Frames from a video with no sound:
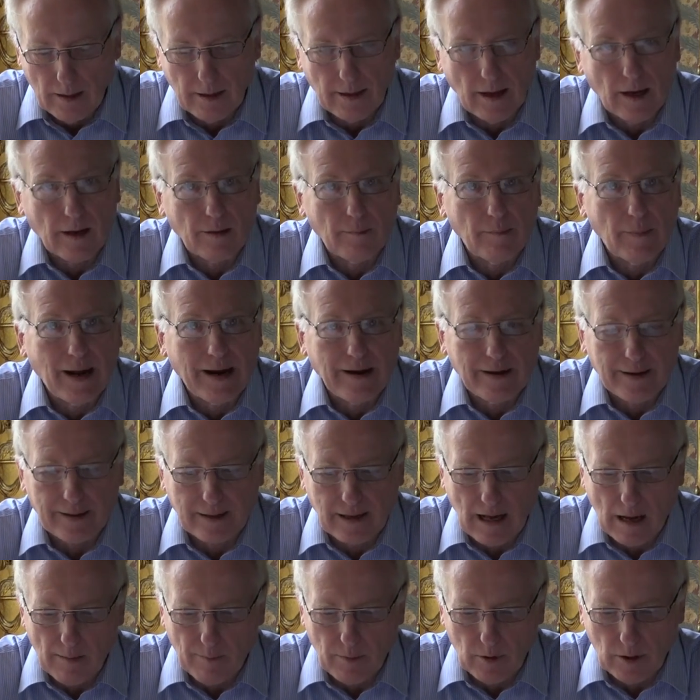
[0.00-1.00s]
The
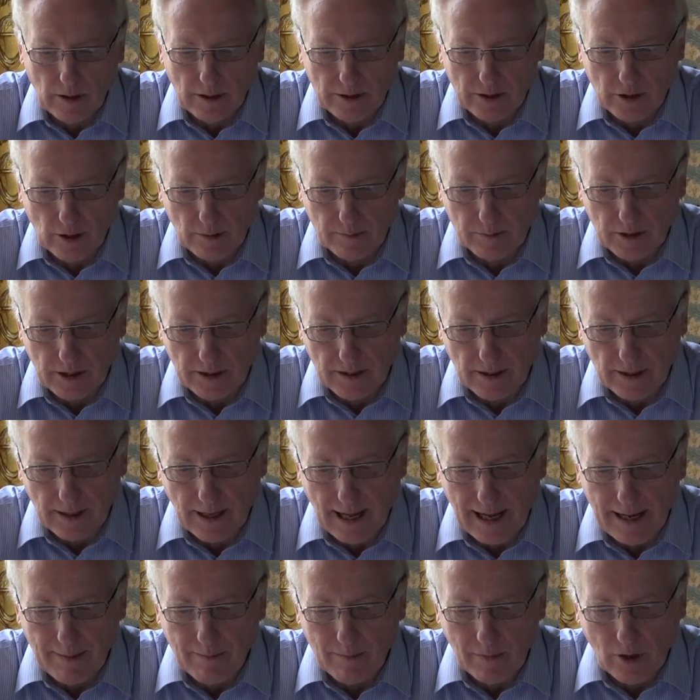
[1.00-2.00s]
unmarried couple adopted the
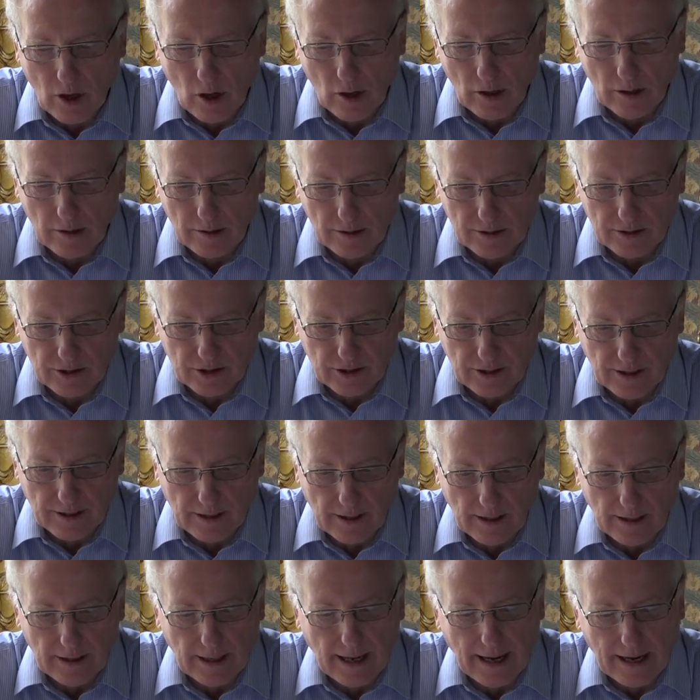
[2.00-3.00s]
name Lawrence,
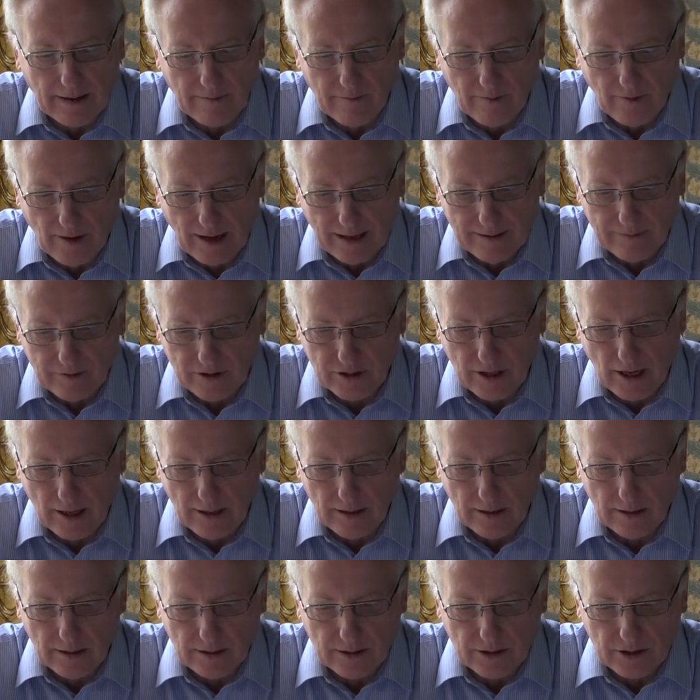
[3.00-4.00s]
and they had 5
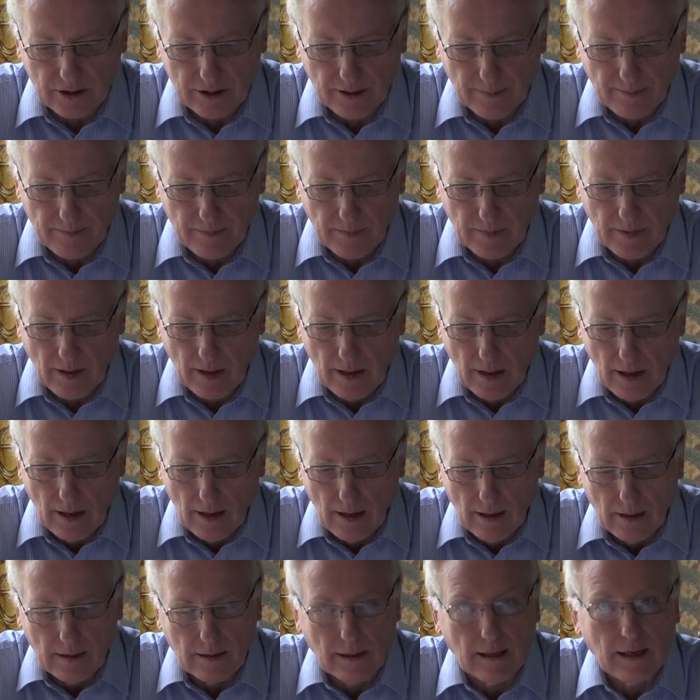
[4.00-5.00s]
sons.
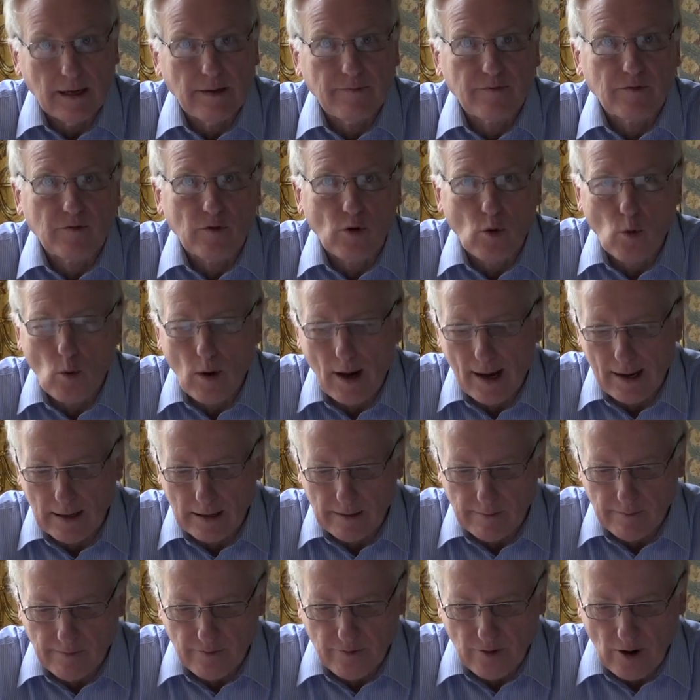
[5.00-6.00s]
They lived for a while
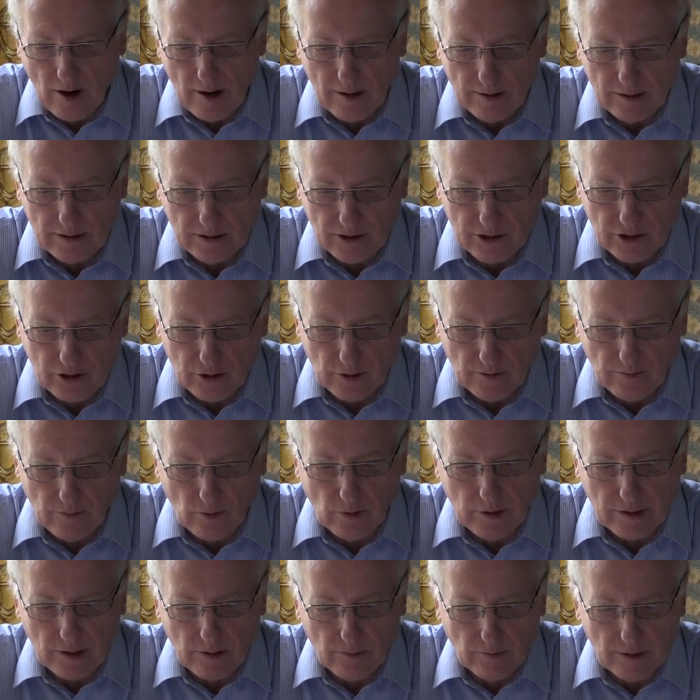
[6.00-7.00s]
in France to
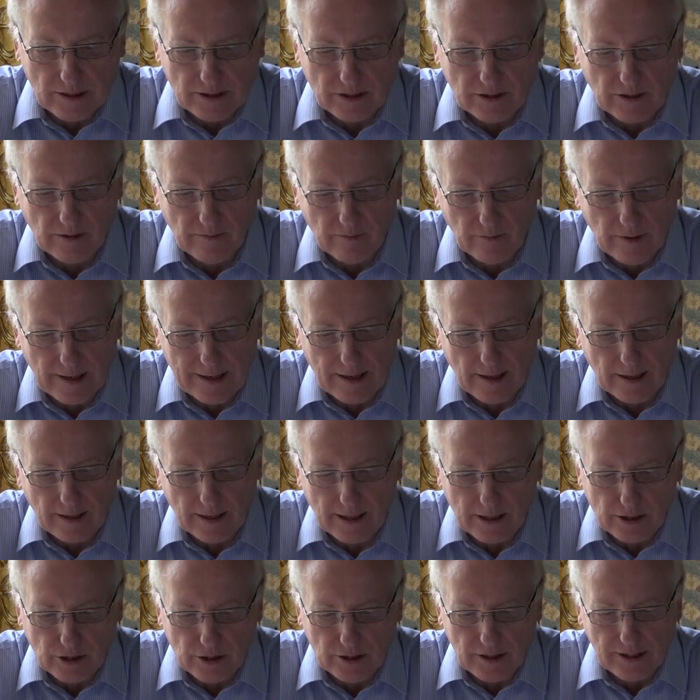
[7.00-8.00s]
avoid the risk of
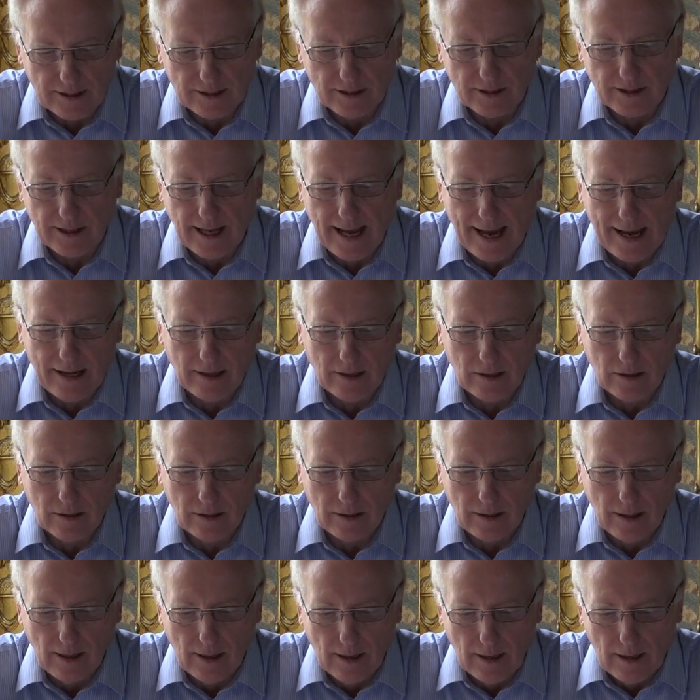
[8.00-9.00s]
recognition in
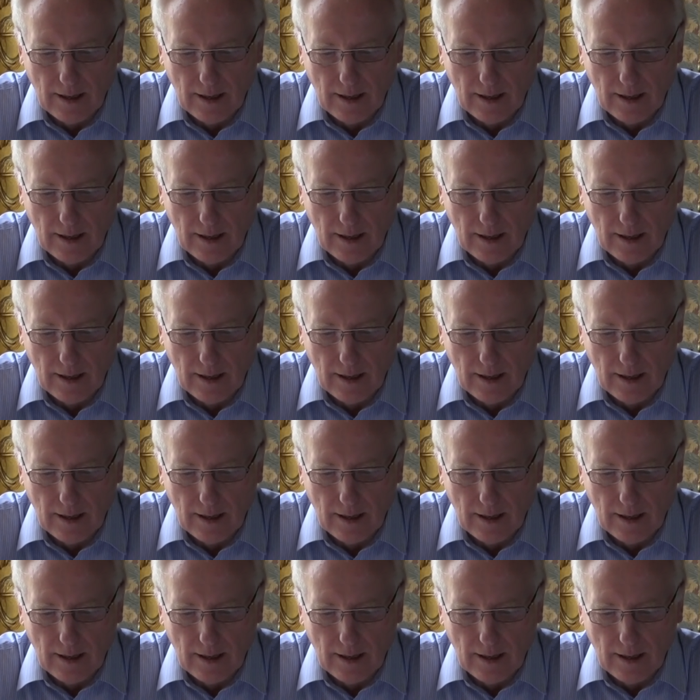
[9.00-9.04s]
scandal.